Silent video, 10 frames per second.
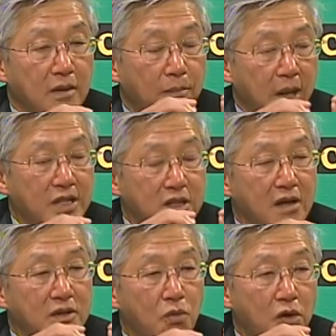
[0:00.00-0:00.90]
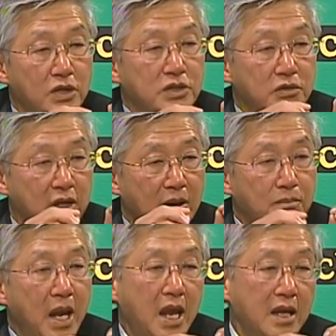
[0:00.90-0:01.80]
based on the words you can
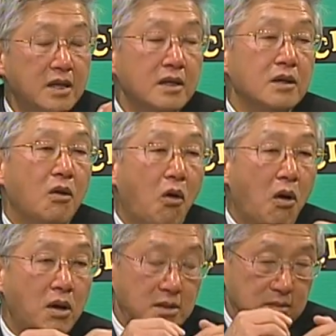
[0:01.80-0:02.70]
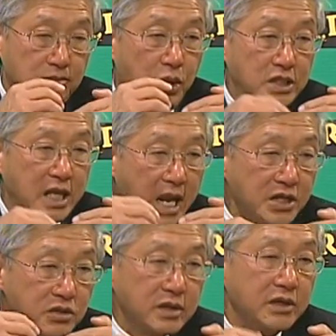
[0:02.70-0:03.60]
make, or
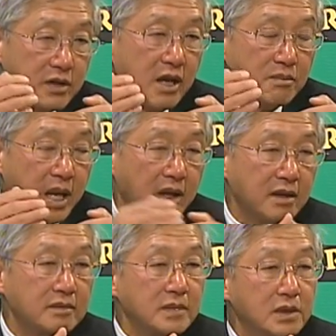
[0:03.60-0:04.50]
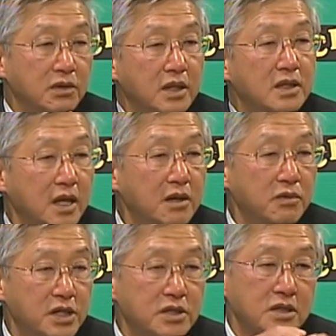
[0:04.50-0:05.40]
potentially you can make, you can take a
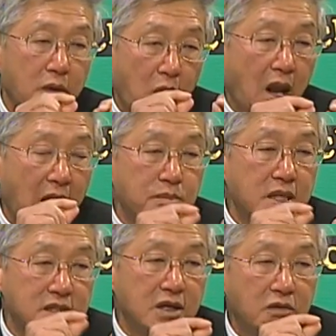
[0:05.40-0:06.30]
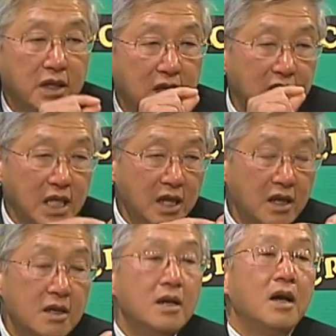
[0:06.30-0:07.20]
risk, say, well, I'm missing only a
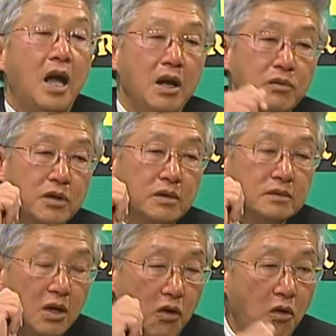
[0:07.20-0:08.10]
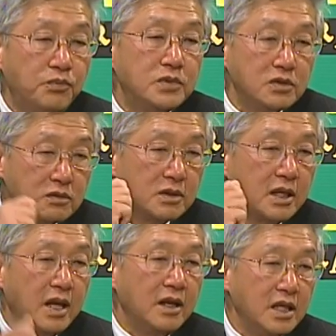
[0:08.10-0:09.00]
E, I will hope to
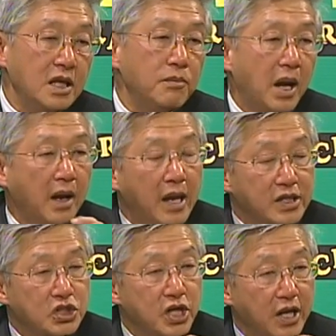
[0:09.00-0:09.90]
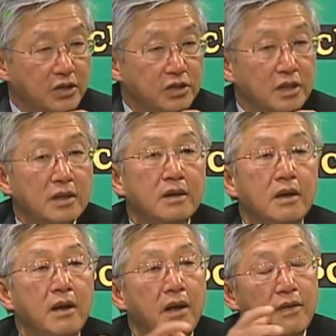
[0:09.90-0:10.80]
get a E by exchange.
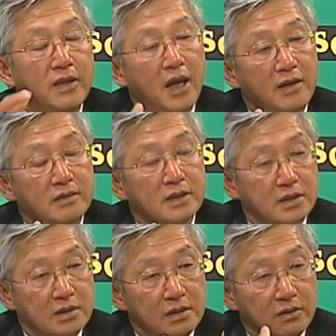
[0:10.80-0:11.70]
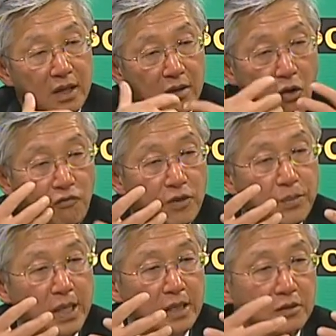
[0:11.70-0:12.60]
And then you can
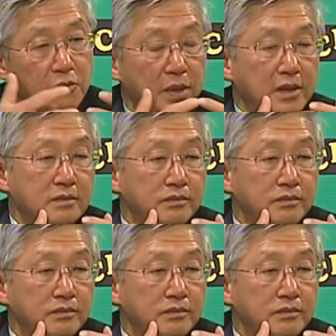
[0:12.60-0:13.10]
overbid a little bit.